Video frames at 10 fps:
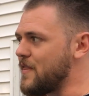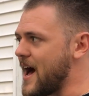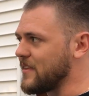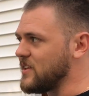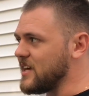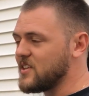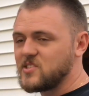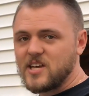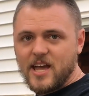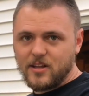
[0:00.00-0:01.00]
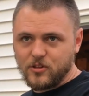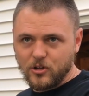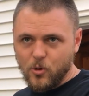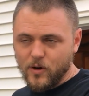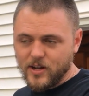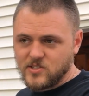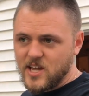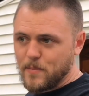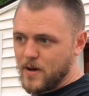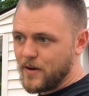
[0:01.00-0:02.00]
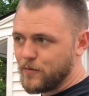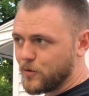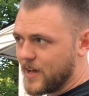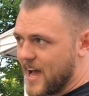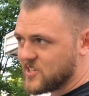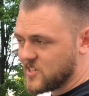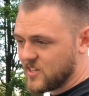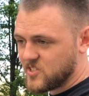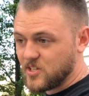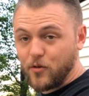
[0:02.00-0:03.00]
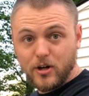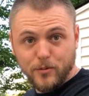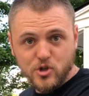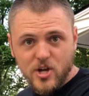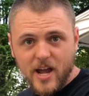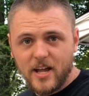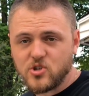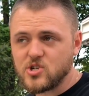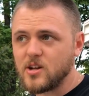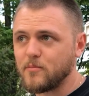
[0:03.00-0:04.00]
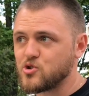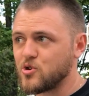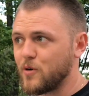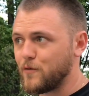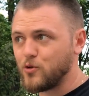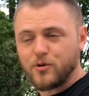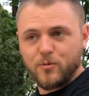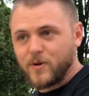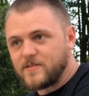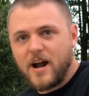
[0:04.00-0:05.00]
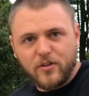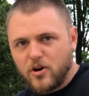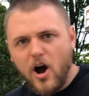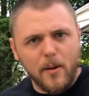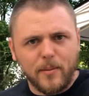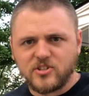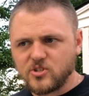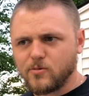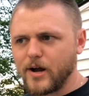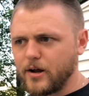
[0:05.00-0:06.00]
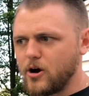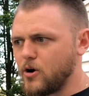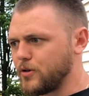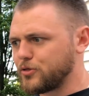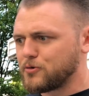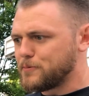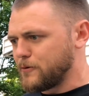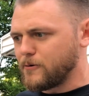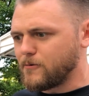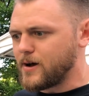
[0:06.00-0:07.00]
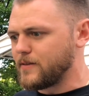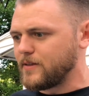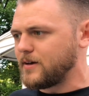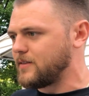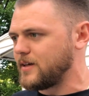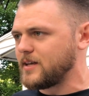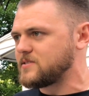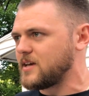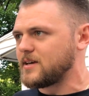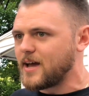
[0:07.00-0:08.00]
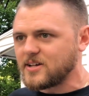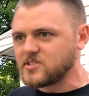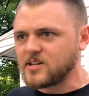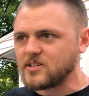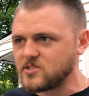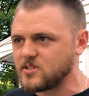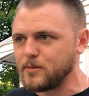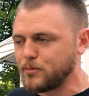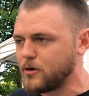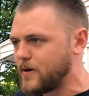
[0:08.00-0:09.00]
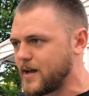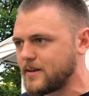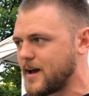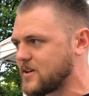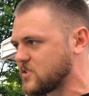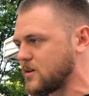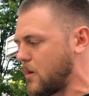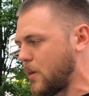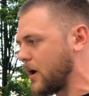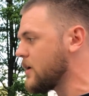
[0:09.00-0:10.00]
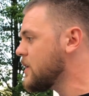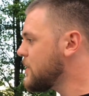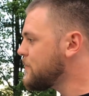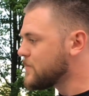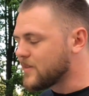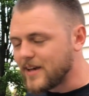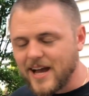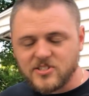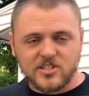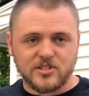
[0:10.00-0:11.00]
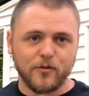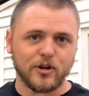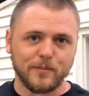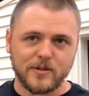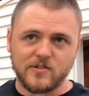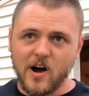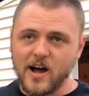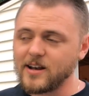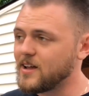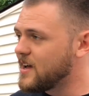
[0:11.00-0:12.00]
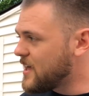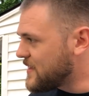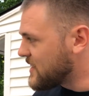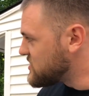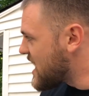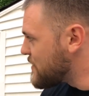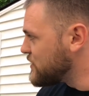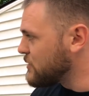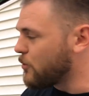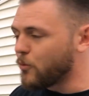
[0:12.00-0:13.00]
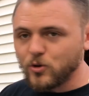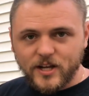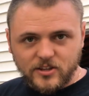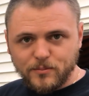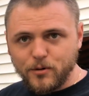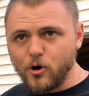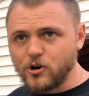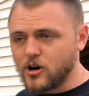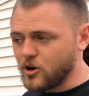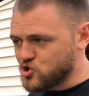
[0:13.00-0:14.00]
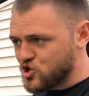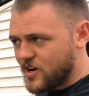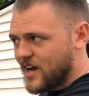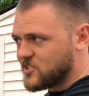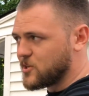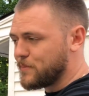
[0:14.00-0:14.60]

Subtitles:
that the lower intake manifold gaskets have already been changed. I'm sure a few are run down in the comments and write, oh, the 3.1, the intake gaskets, it's gonna blow a head gasket. Oh, the gaskets have already been done. That's evident when we look at the motor. I'll show you guys in